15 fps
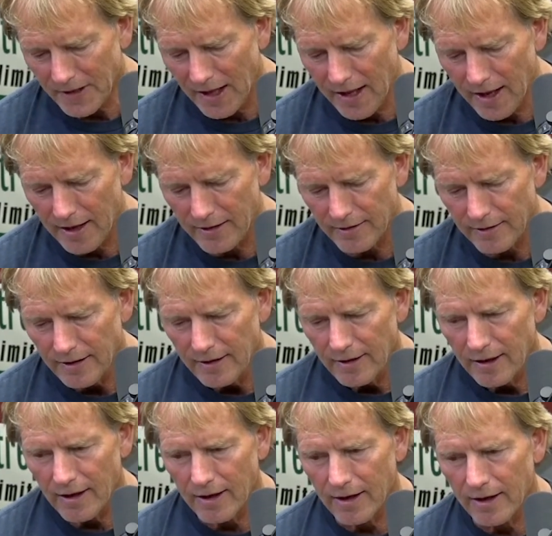And
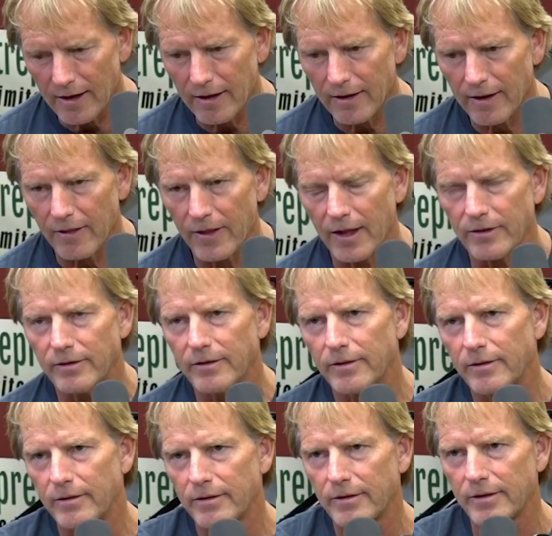uh, and then
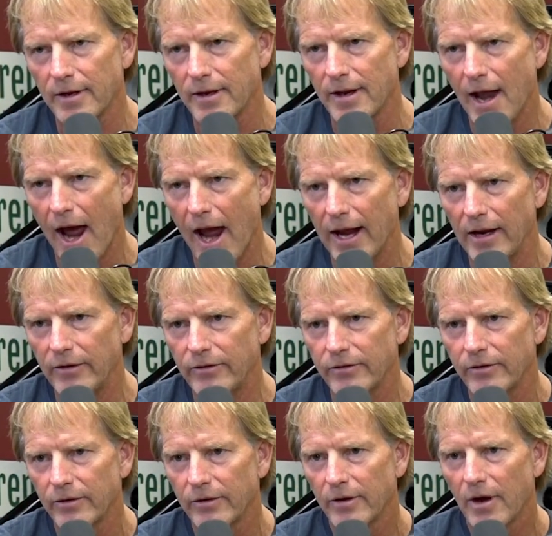
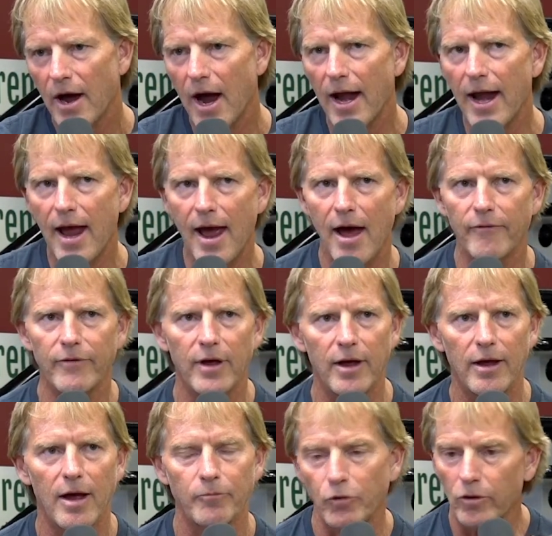tonight I have
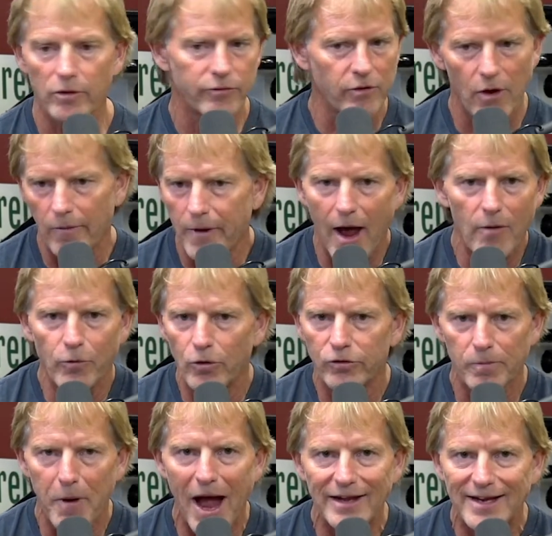a, I'm doing, so I'm now I'm doing
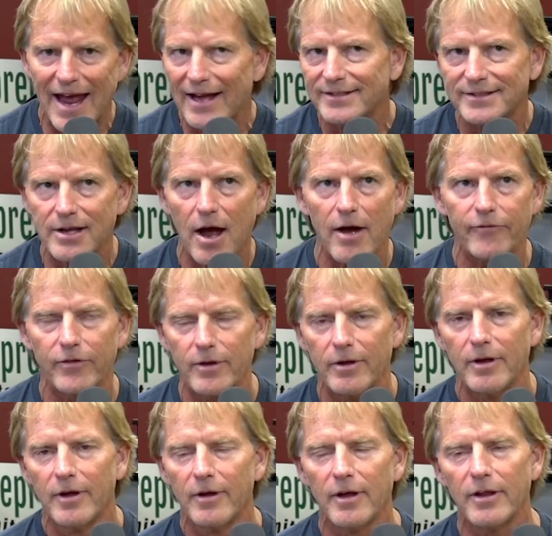some podcast stuff in
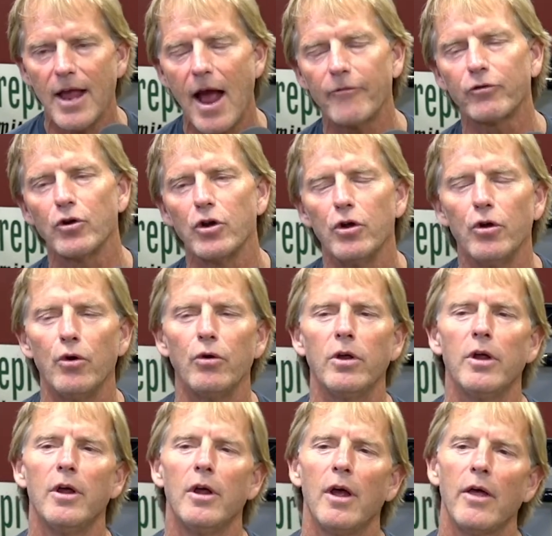the, in the
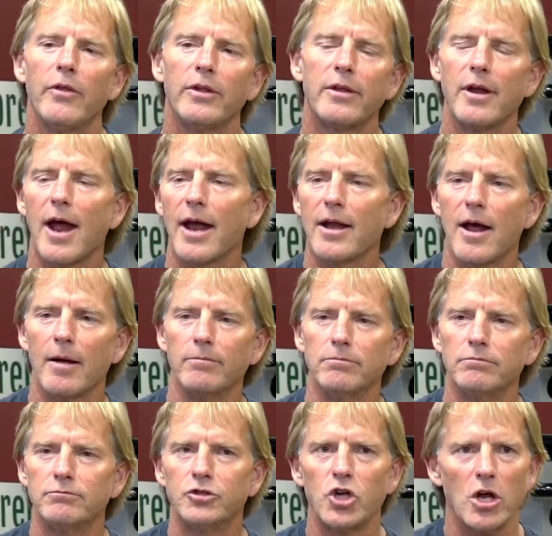afternoon. And then tonight
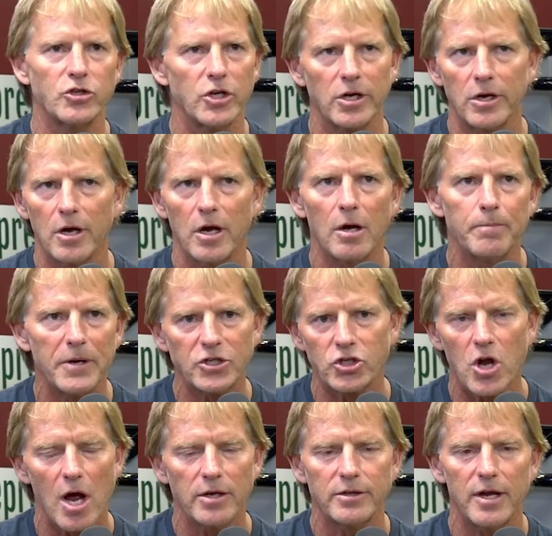I'm judging a
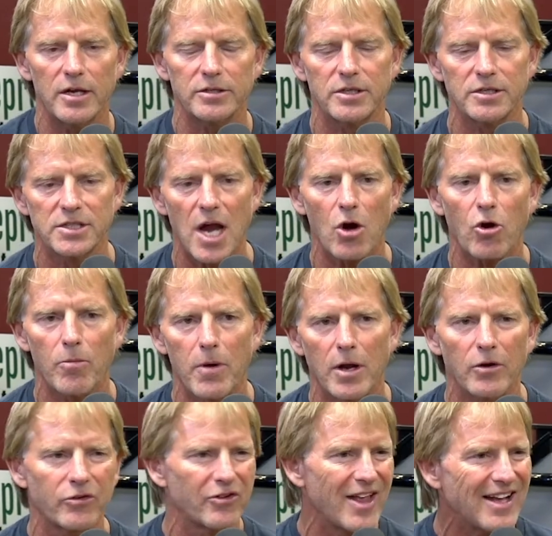pitch contest in
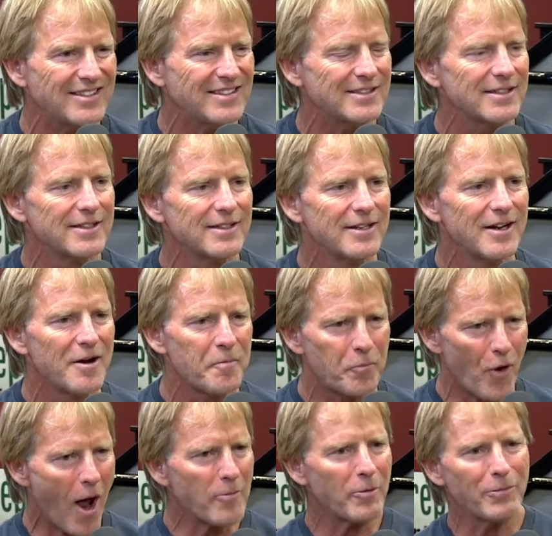Sacramento. So that's
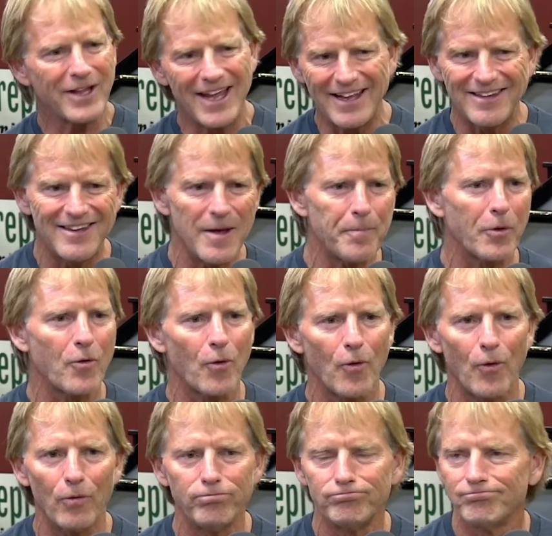probably a
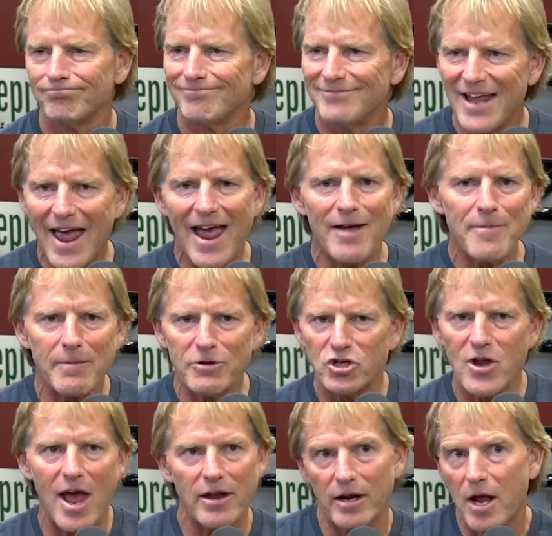typical day. Maybe
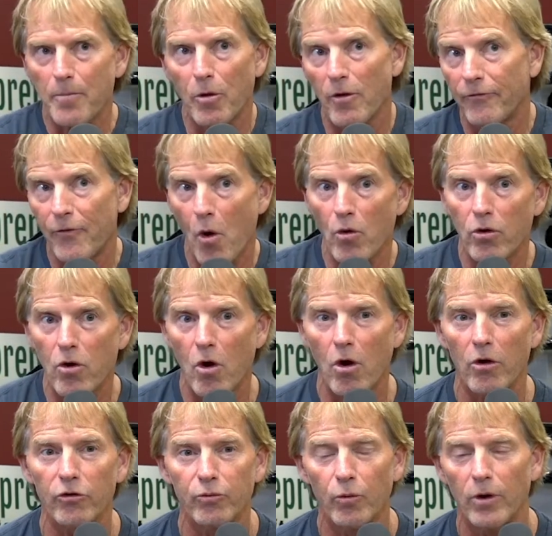had a couple of phone
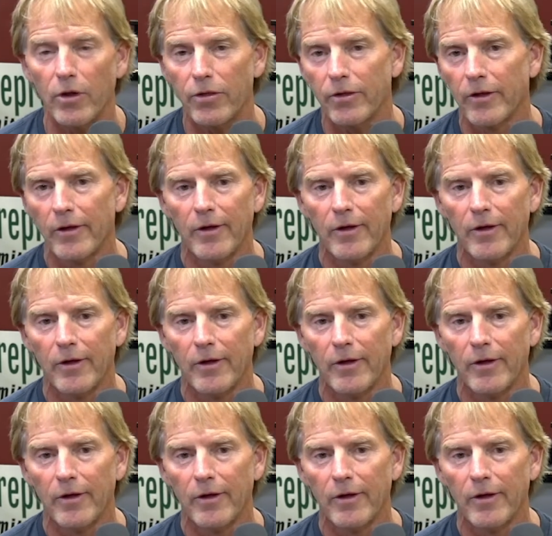calls with